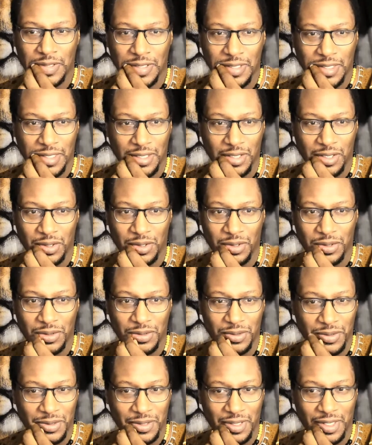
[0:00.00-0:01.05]
I
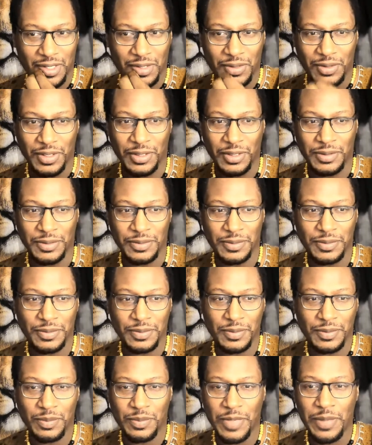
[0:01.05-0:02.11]
don't know.
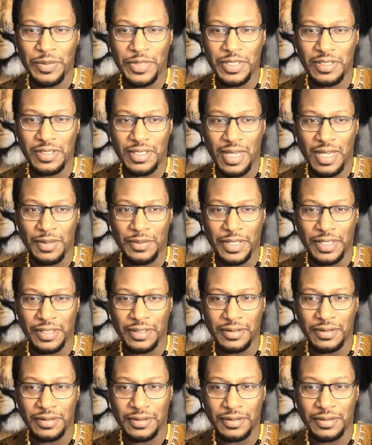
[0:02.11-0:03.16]
Maybe it stopped now.
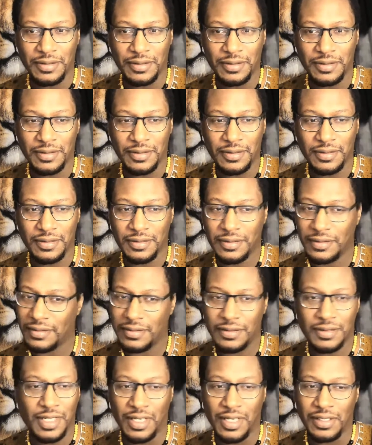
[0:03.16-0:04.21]

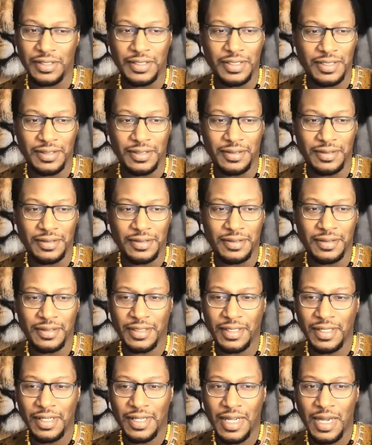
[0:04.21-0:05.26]
No, I didn't.
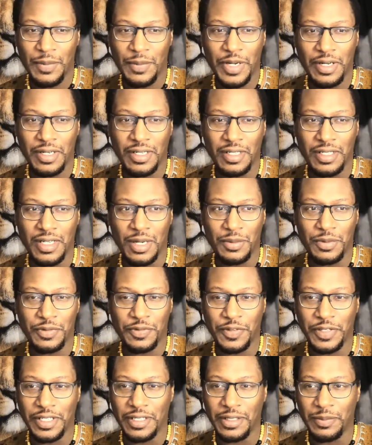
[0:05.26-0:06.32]
I'm hearing a double
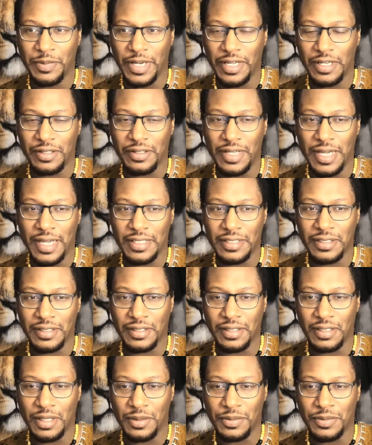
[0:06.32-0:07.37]
feed, man. Are you guys hearing
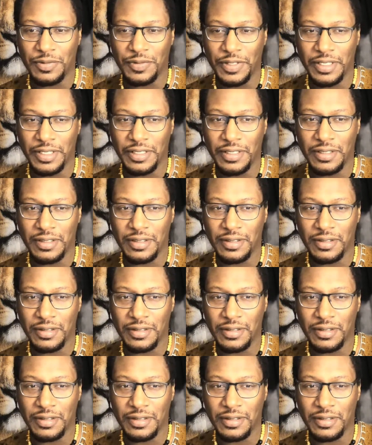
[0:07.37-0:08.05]
a double feed?